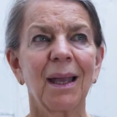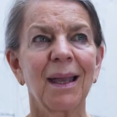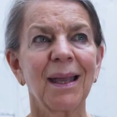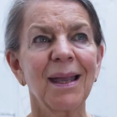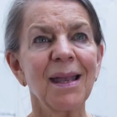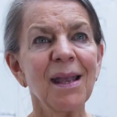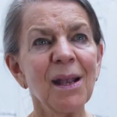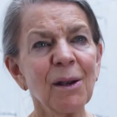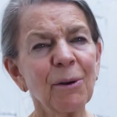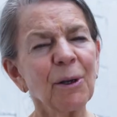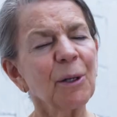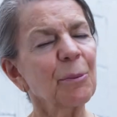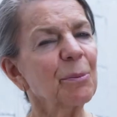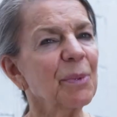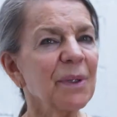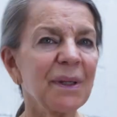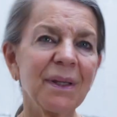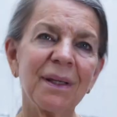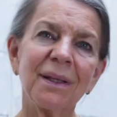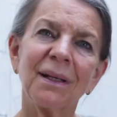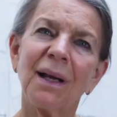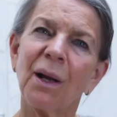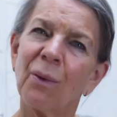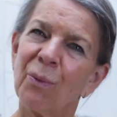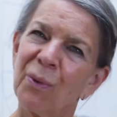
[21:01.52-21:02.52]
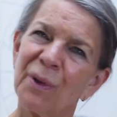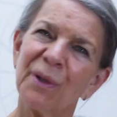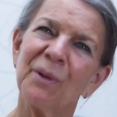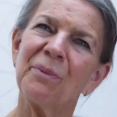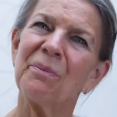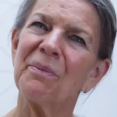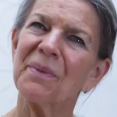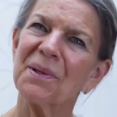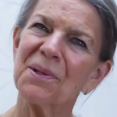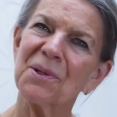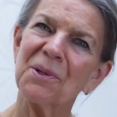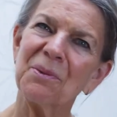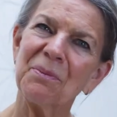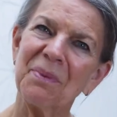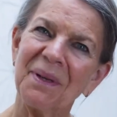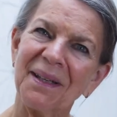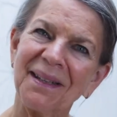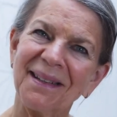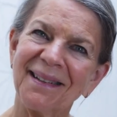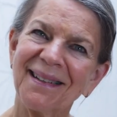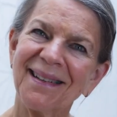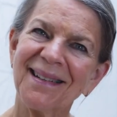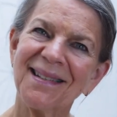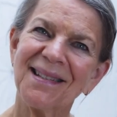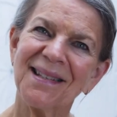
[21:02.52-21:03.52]
hear it, but then I wouldn't miss a
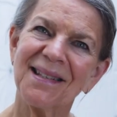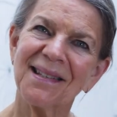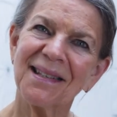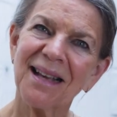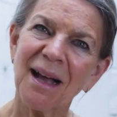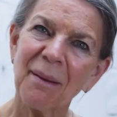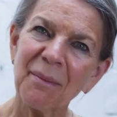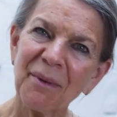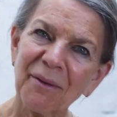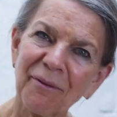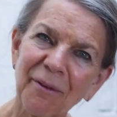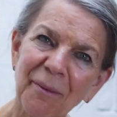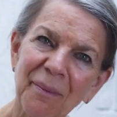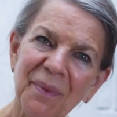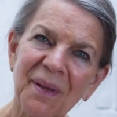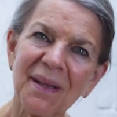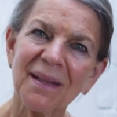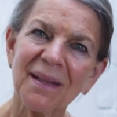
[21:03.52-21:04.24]
beat because it's coming from the